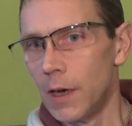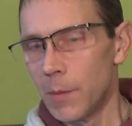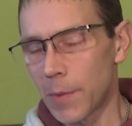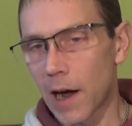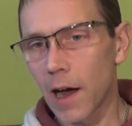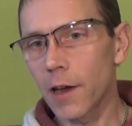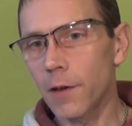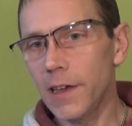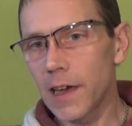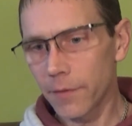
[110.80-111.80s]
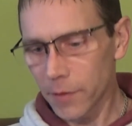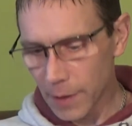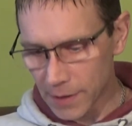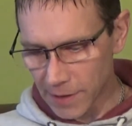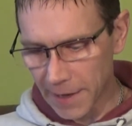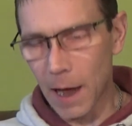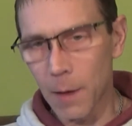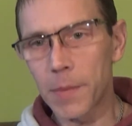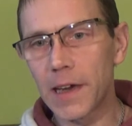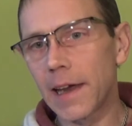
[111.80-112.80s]
But I only ever went to
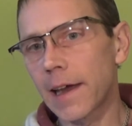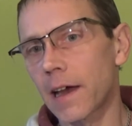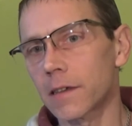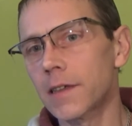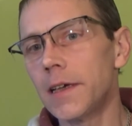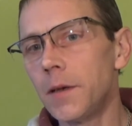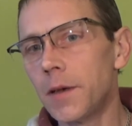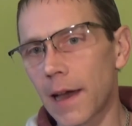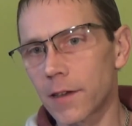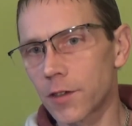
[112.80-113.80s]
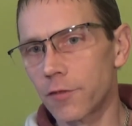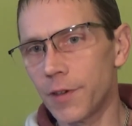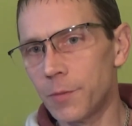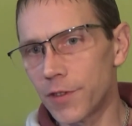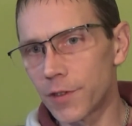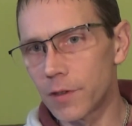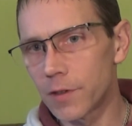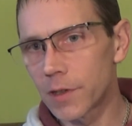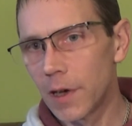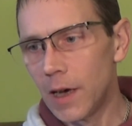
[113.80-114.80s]
cat B and cat C category
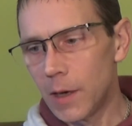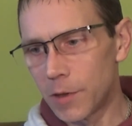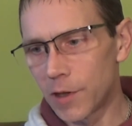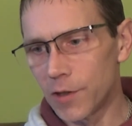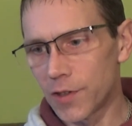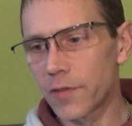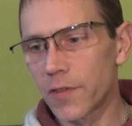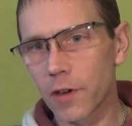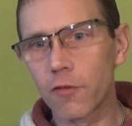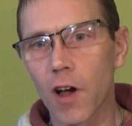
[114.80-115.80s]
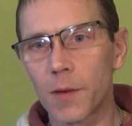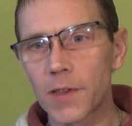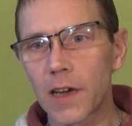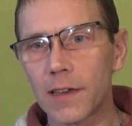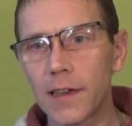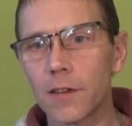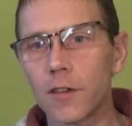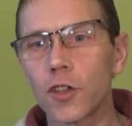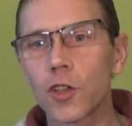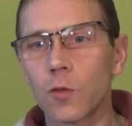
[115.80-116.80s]
prisons because of the crimes that I did and
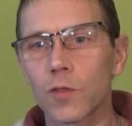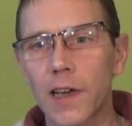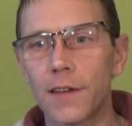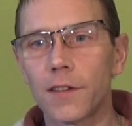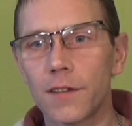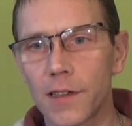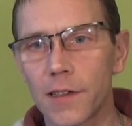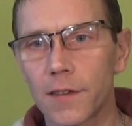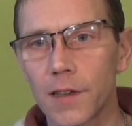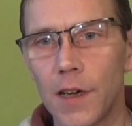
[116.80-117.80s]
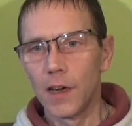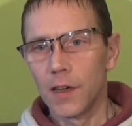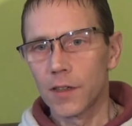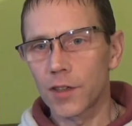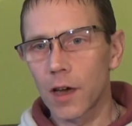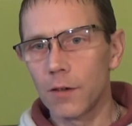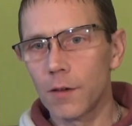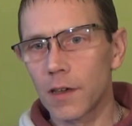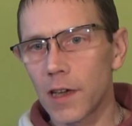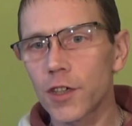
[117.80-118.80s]
the short sentences. So
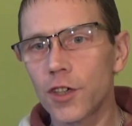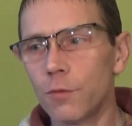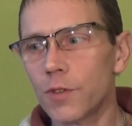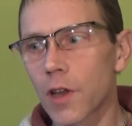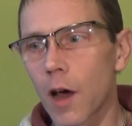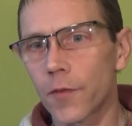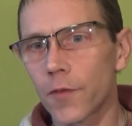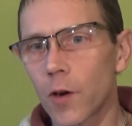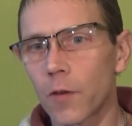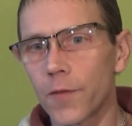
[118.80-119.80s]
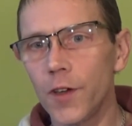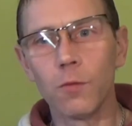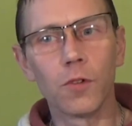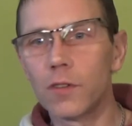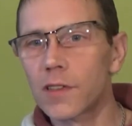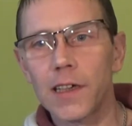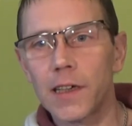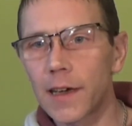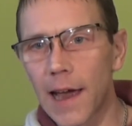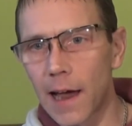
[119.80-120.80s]
unless you was lifed off, you wouldn't see
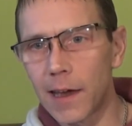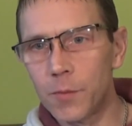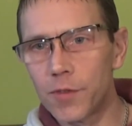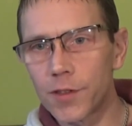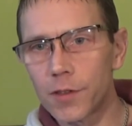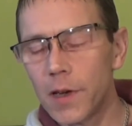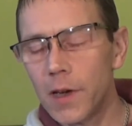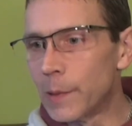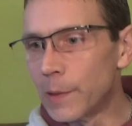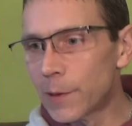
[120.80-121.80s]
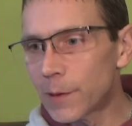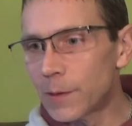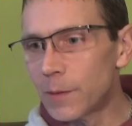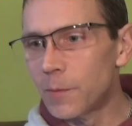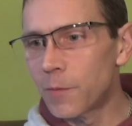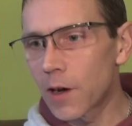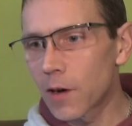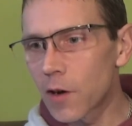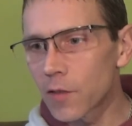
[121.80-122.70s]
a cat A prison. But when I got